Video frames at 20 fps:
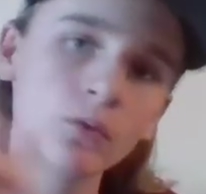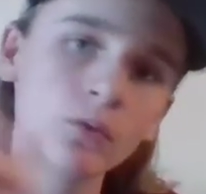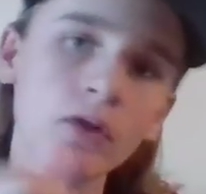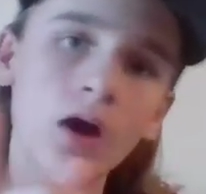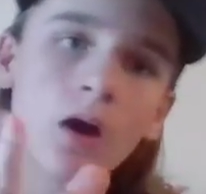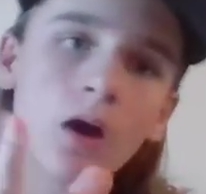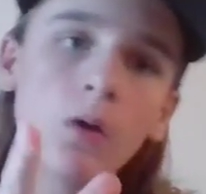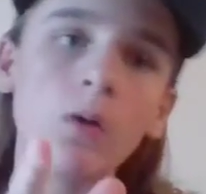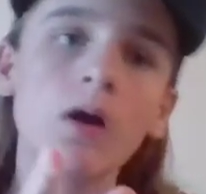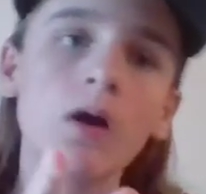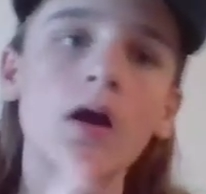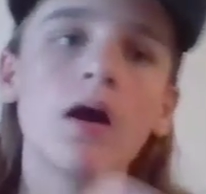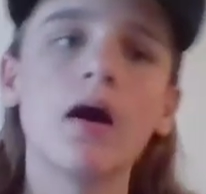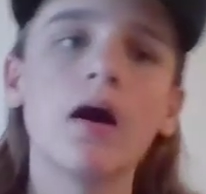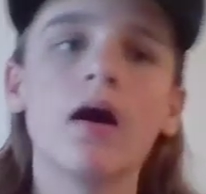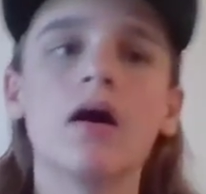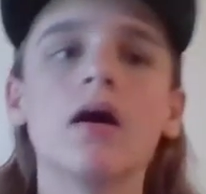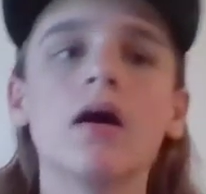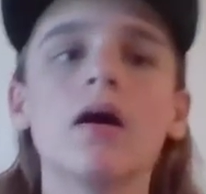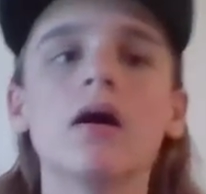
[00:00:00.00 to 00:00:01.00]
know,
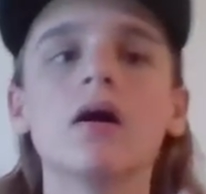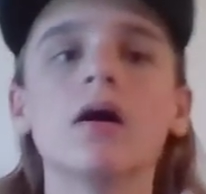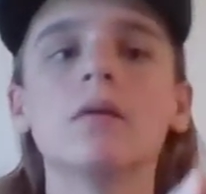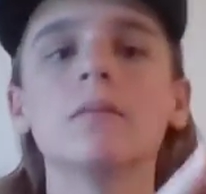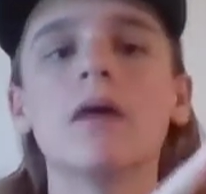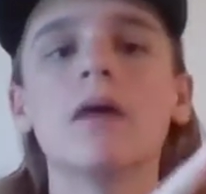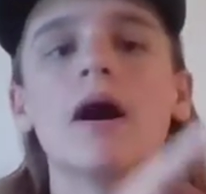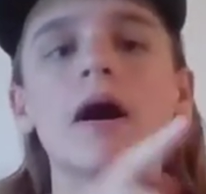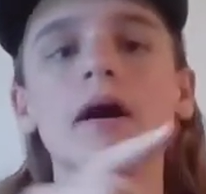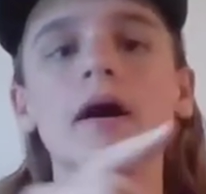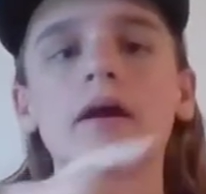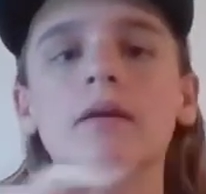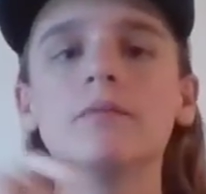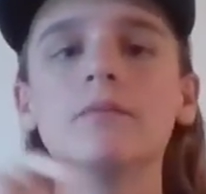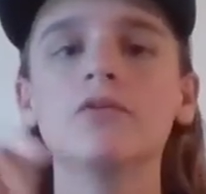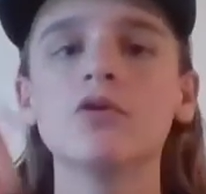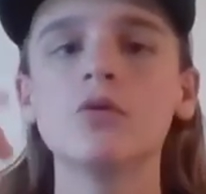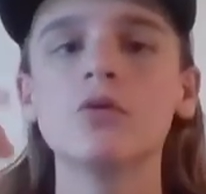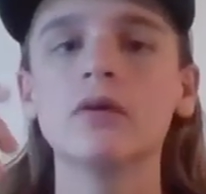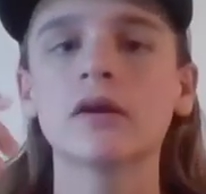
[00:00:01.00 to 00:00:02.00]
um, I am
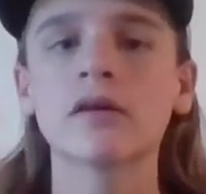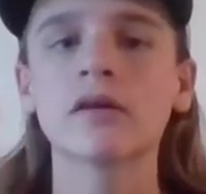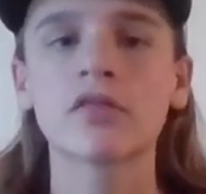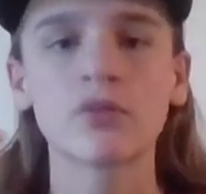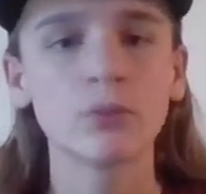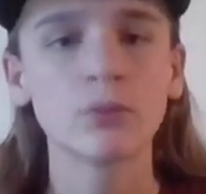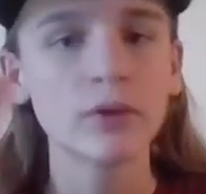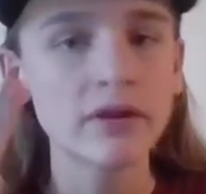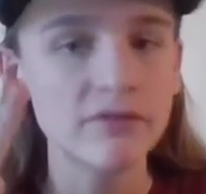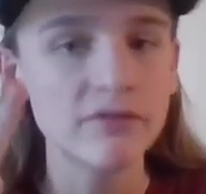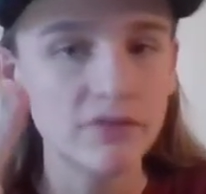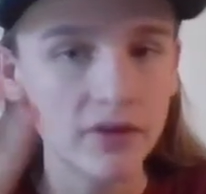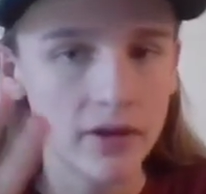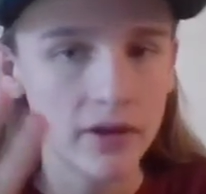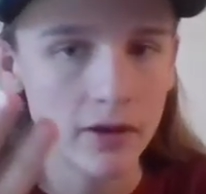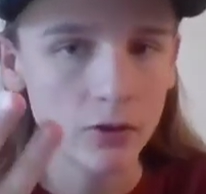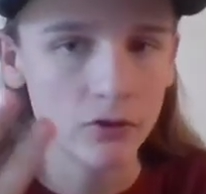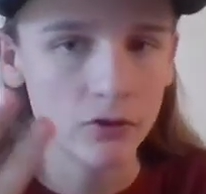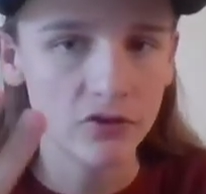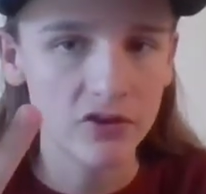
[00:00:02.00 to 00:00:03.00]
doing three
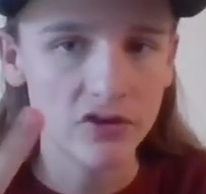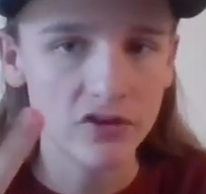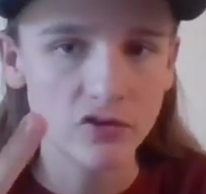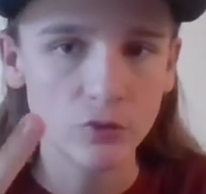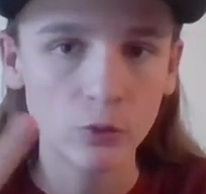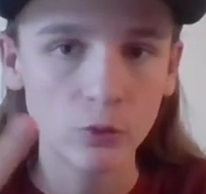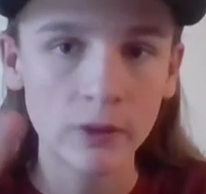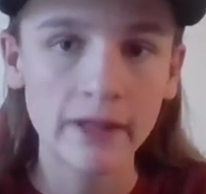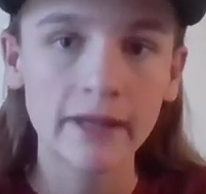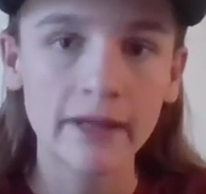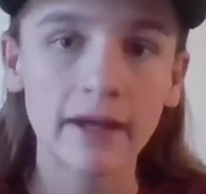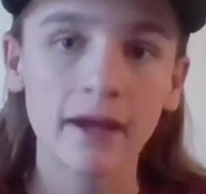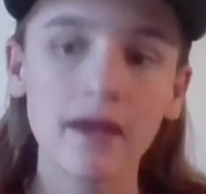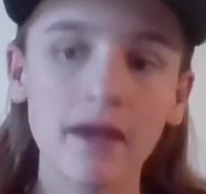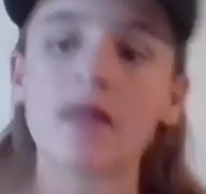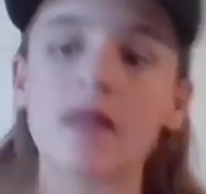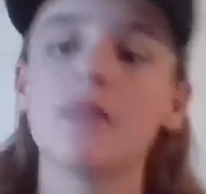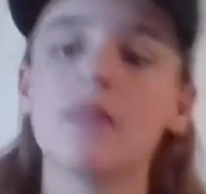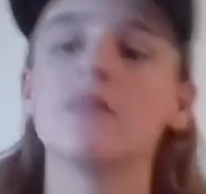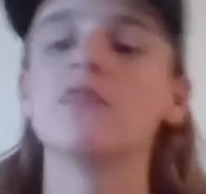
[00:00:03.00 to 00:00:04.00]
videos this week
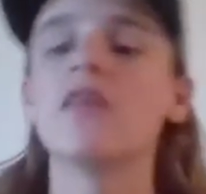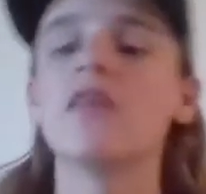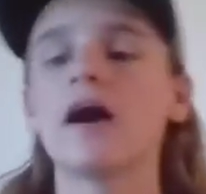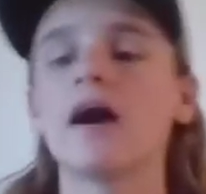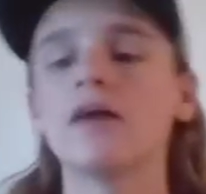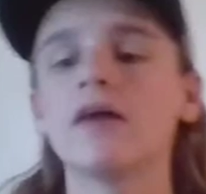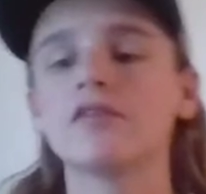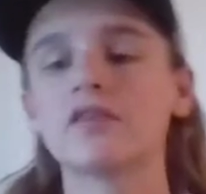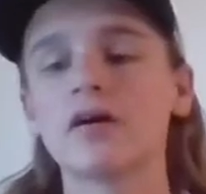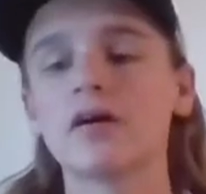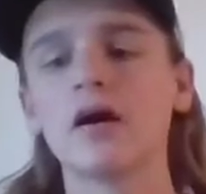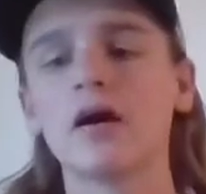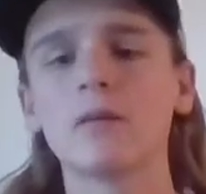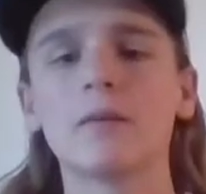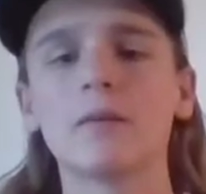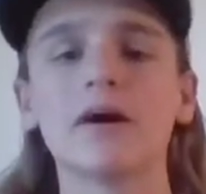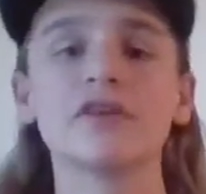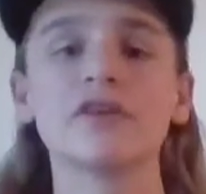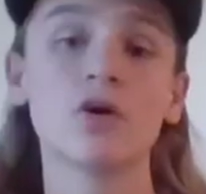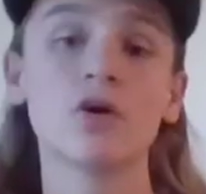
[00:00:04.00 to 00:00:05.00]
that um,
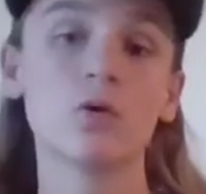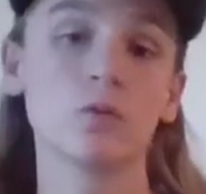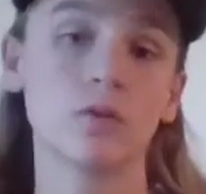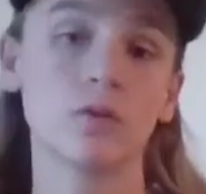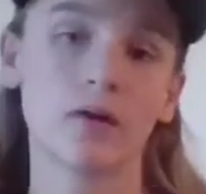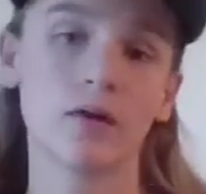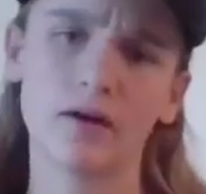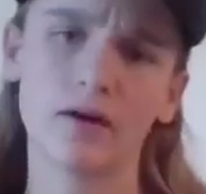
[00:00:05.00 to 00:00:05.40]
I don't,